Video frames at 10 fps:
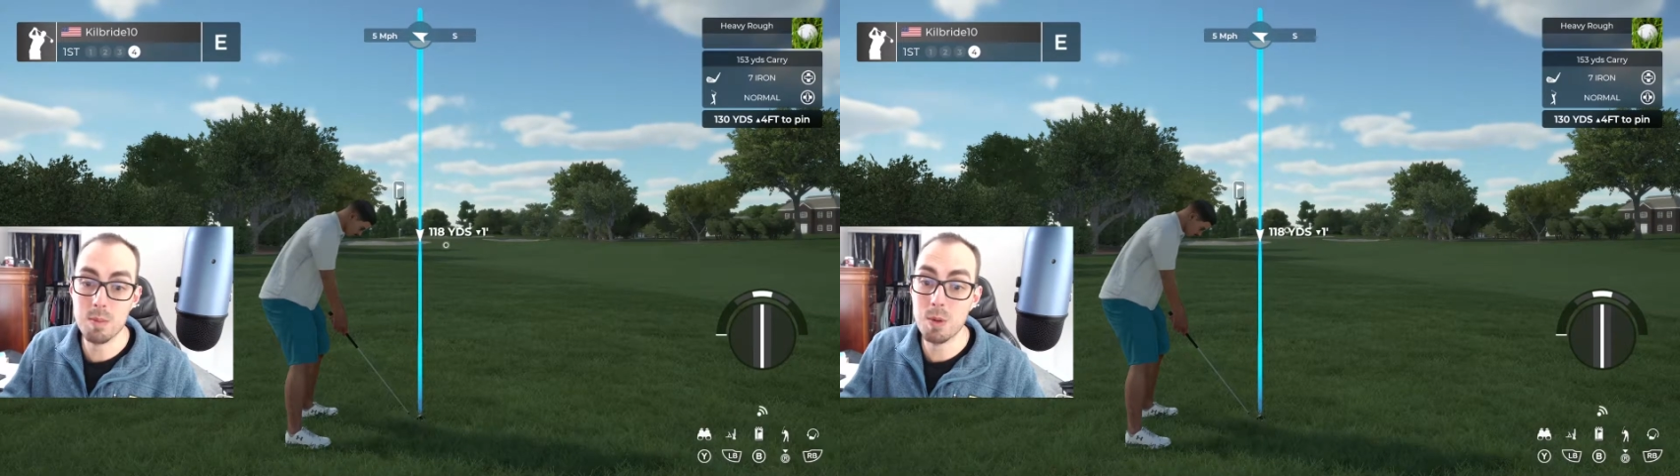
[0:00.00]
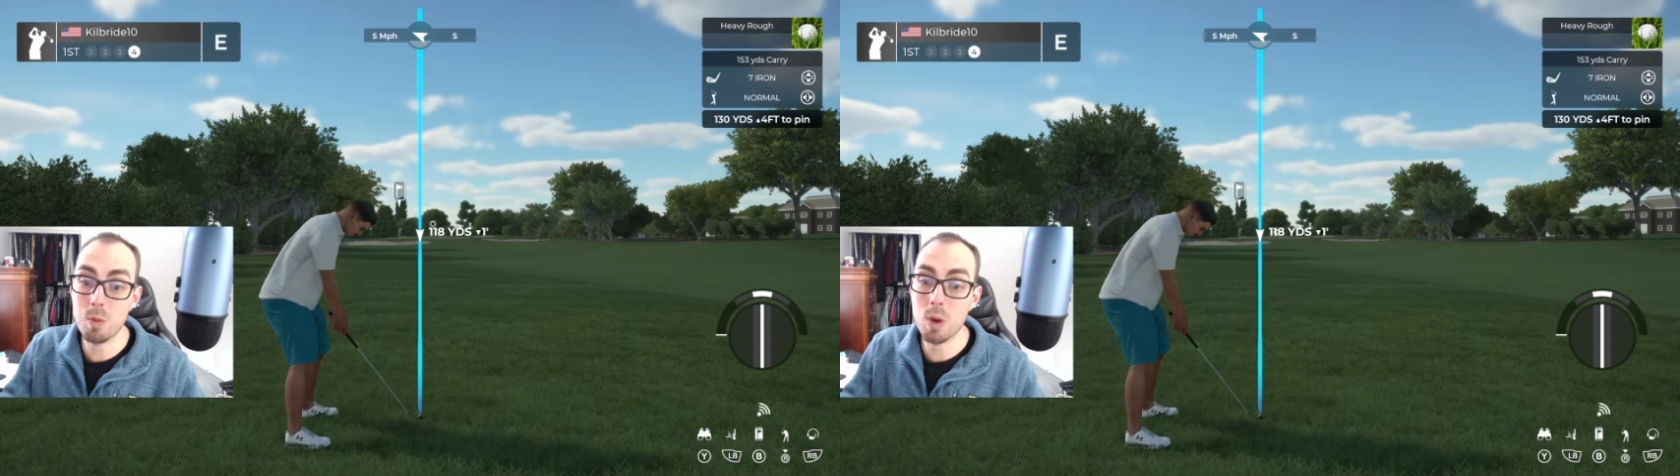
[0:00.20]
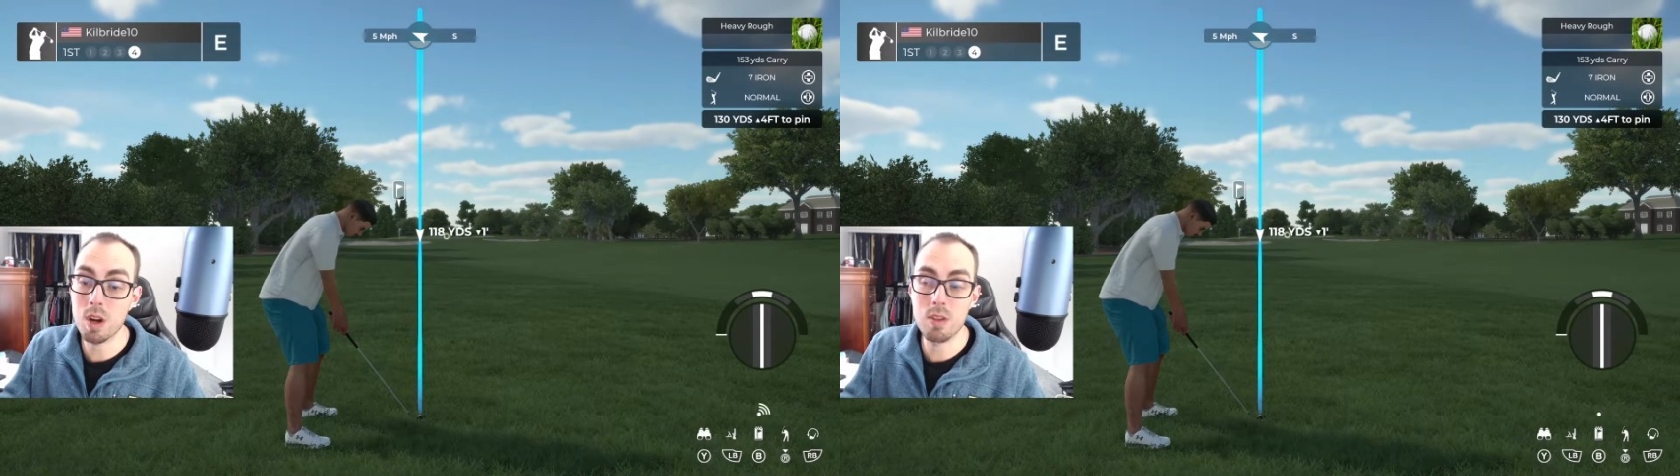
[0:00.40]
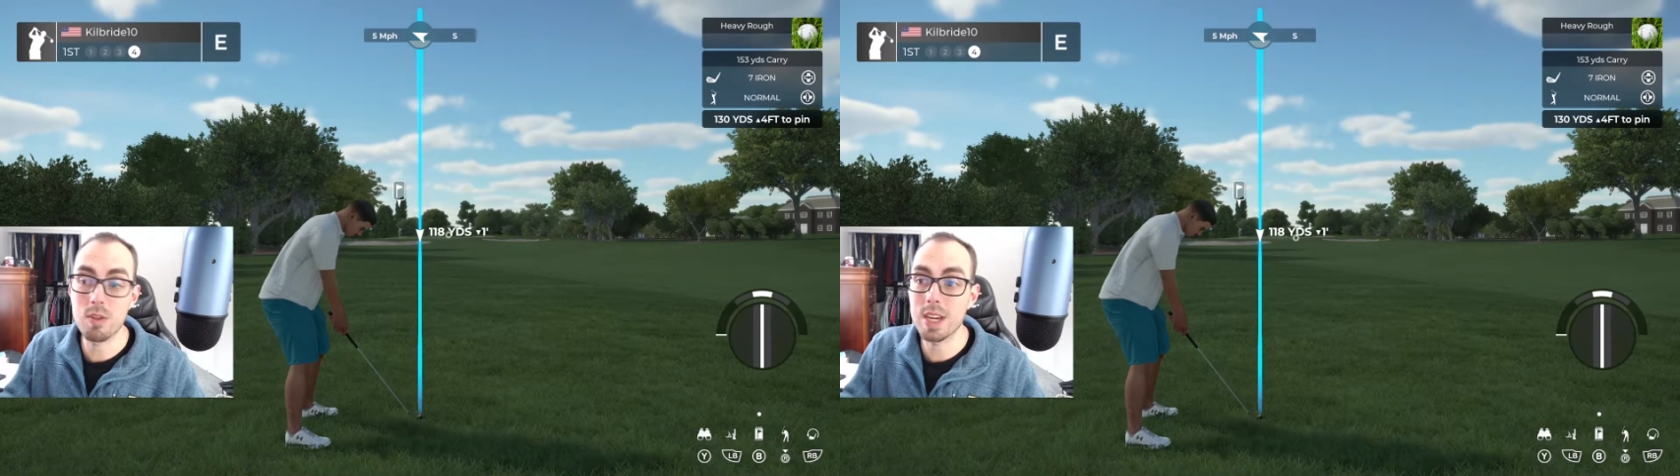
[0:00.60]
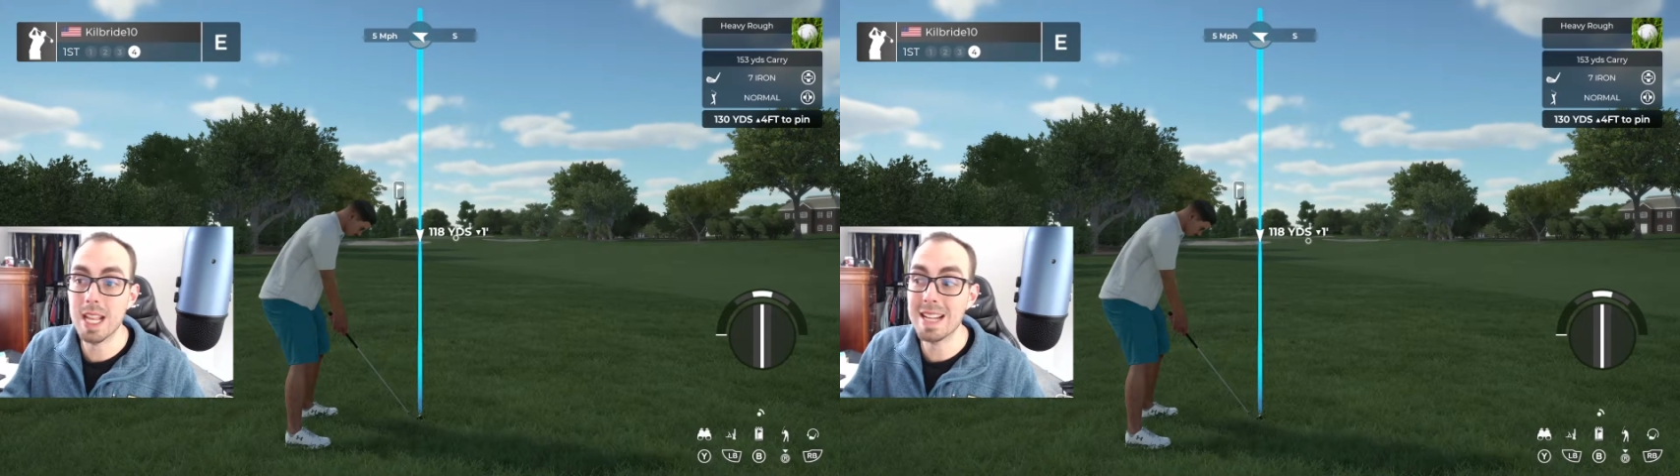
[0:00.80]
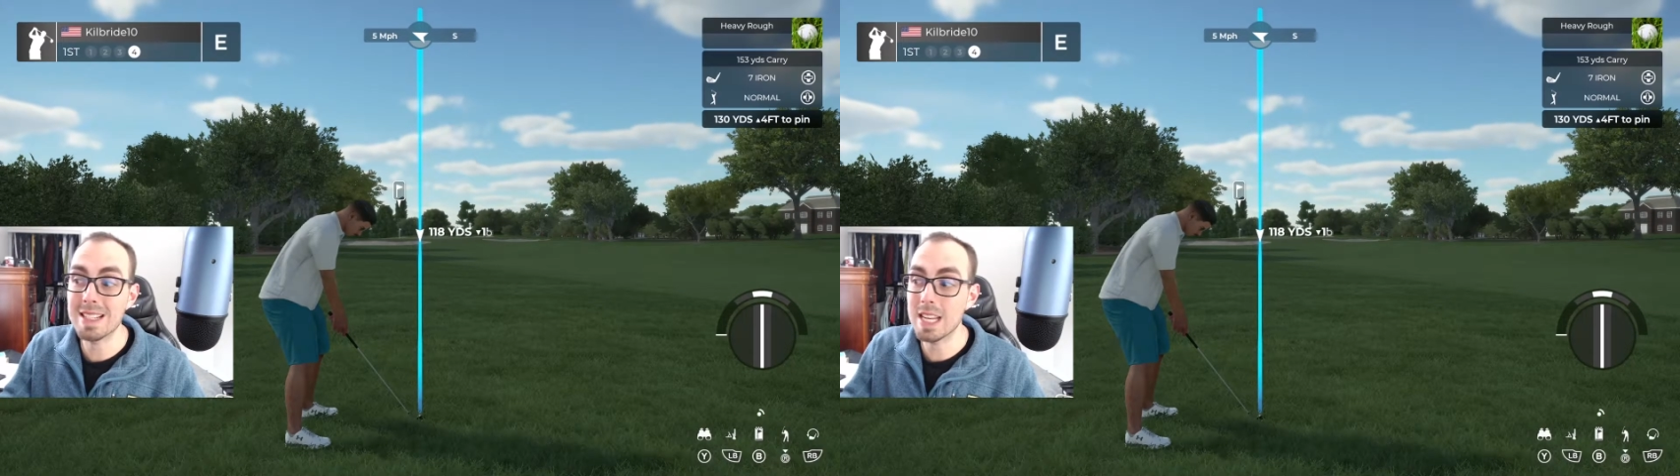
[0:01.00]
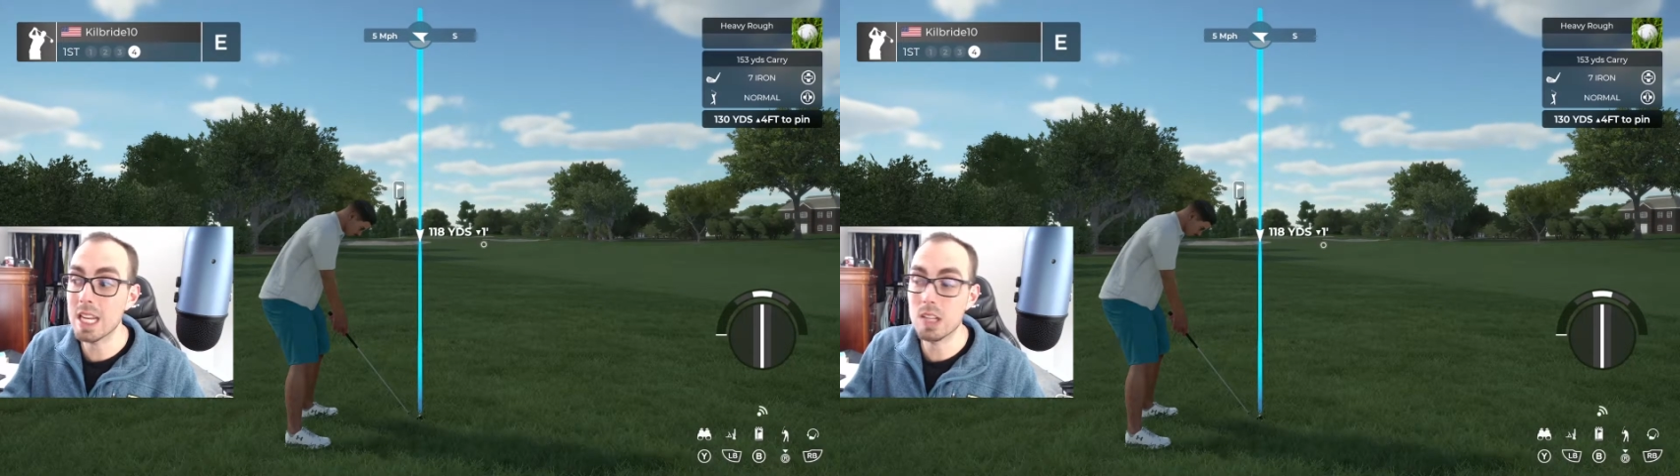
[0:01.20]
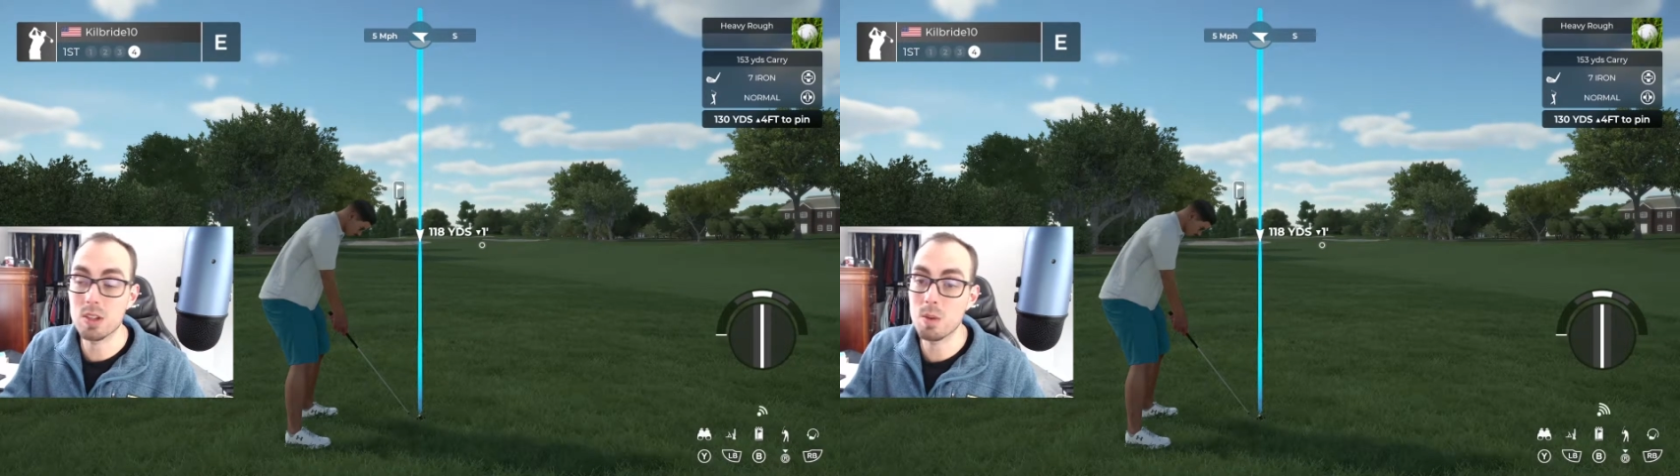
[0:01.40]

about 118,